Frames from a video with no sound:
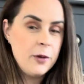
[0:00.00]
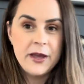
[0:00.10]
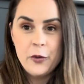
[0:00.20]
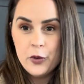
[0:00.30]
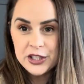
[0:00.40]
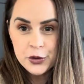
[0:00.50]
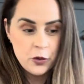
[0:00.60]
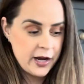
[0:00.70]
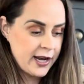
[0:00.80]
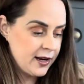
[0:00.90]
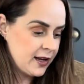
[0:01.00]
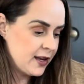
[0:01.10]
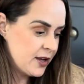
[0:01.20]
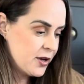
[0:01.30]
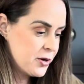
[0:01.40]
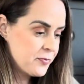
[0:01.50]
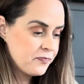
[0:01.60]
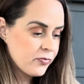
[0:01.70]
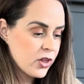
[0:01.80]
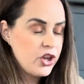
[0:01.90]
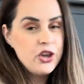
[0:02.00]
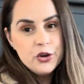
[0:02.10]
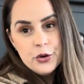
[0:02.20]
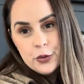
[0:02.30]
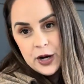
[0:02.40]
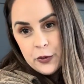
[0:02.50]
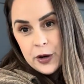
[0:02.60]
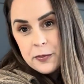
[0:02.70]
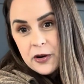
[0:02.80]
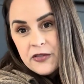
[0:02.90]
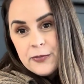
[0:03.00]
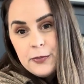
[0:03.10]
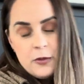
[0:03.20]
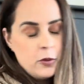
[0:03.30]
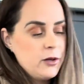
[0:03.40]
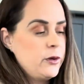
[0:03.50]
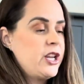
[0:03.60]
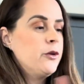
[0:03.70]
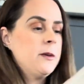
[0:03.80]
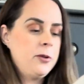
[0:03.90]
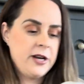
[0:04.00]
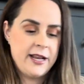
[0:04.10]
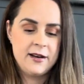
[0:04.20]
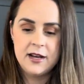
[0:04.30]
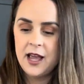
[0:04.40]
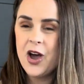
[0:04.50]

me which one you would, what one you would put in.